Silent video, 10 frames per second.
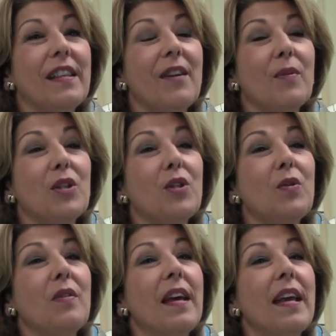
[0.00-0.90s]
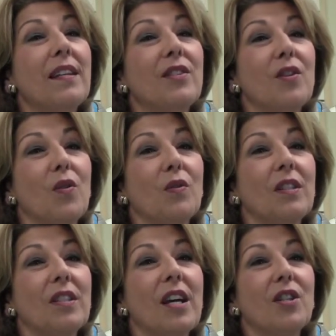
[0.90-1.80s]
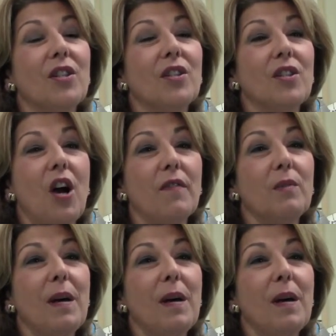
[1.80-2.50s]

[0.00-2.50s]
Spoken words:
and there were 2 things: don't touch the soft